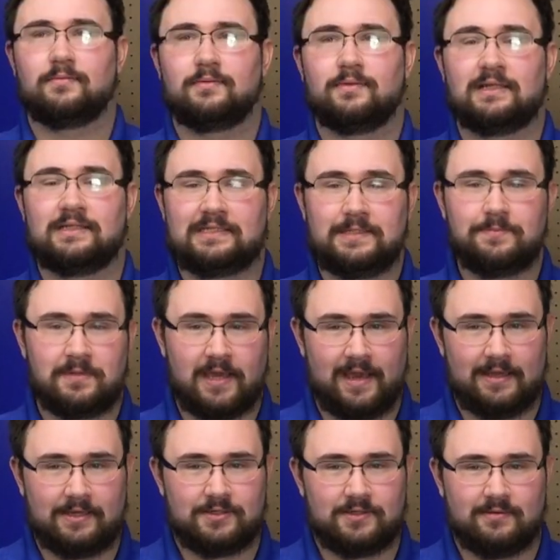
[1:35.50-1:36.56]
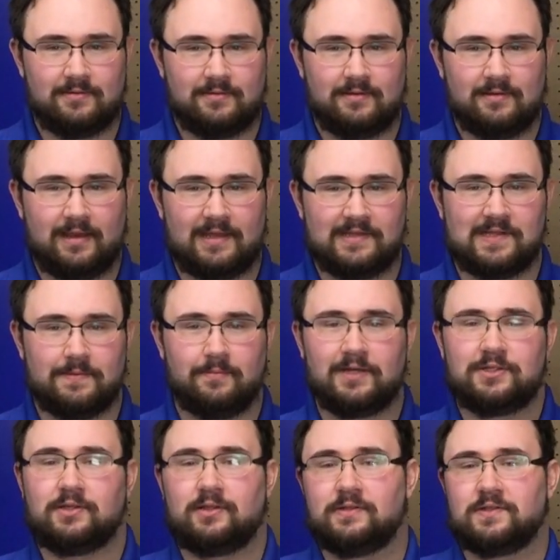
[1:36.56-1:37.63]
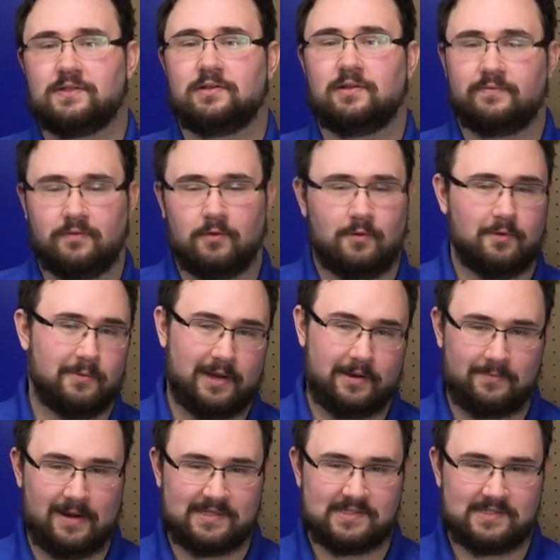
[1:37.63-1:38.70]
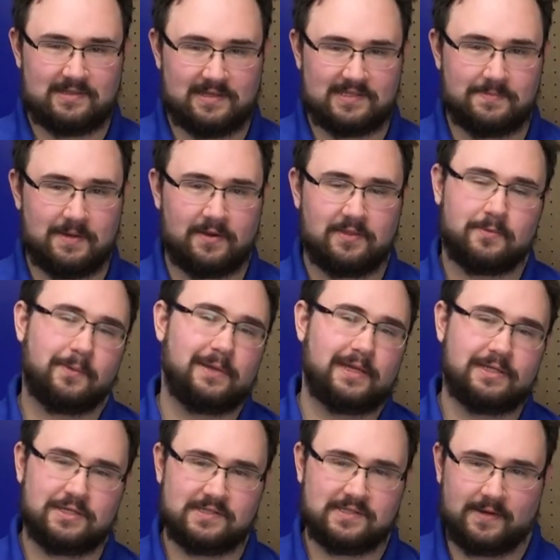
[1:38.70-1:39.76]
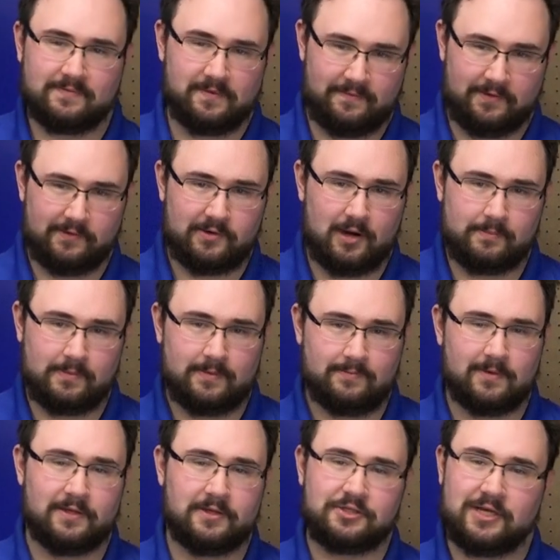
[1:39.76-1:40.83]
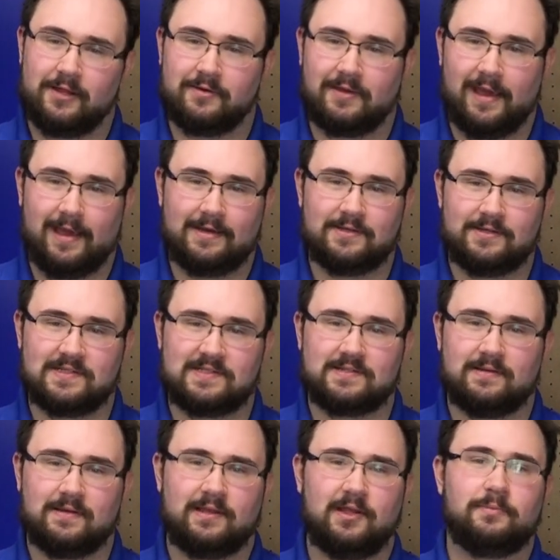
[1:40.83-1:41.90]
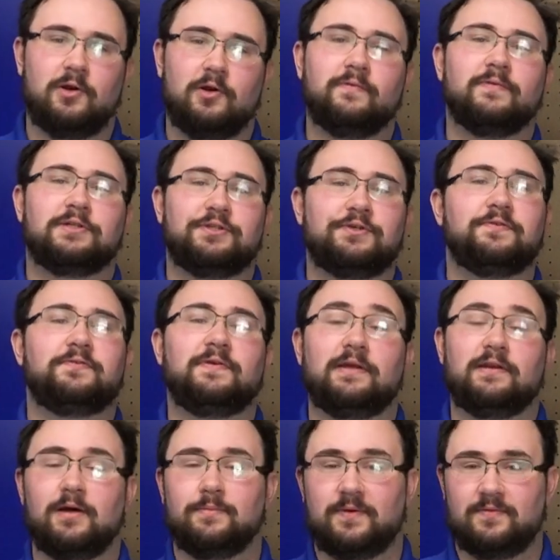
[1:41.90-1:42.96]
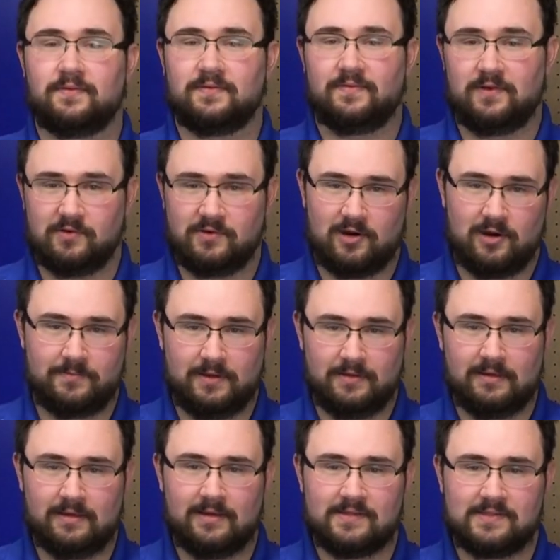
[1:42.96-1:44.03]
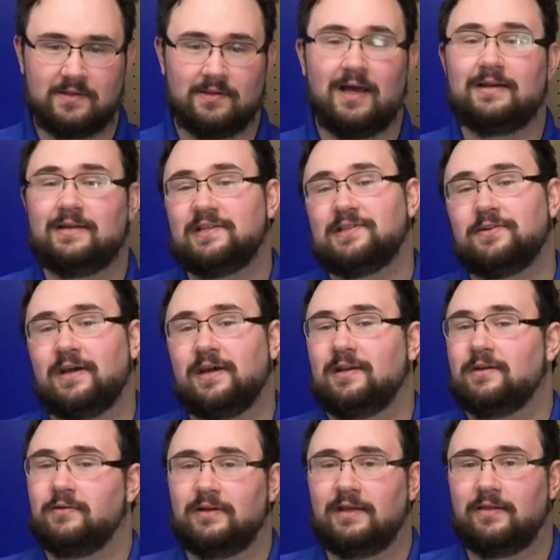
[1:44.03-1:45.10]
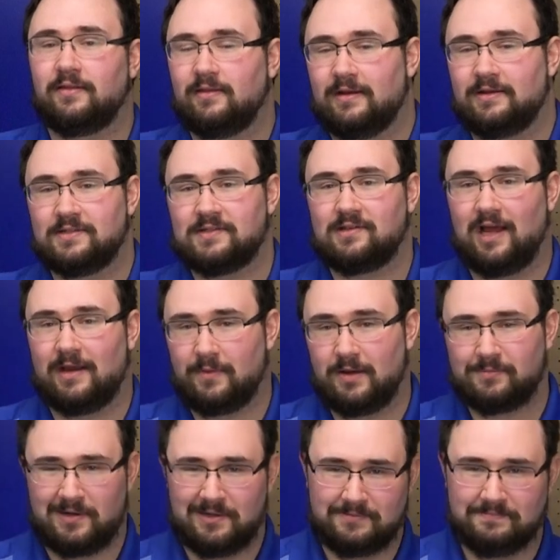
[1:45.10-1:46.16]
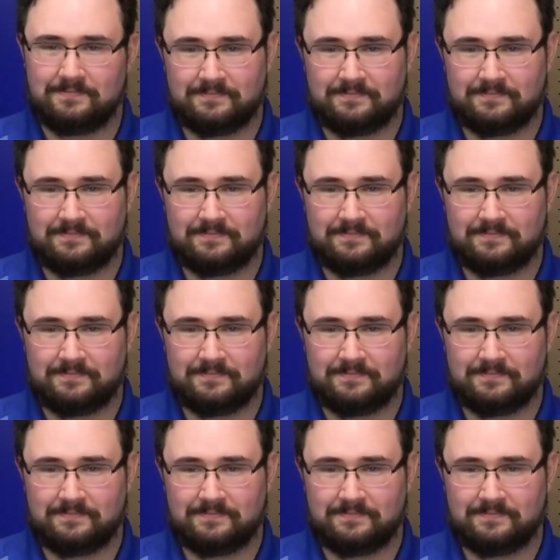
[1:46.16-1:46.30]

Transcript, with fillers: The deep cage ends up much closer to the floor when it rests. It's about three inches off the field carpet, while the shallow cage is a little bit over two feet above the field carpet. It's a lot easier to get underneath and just climb up on.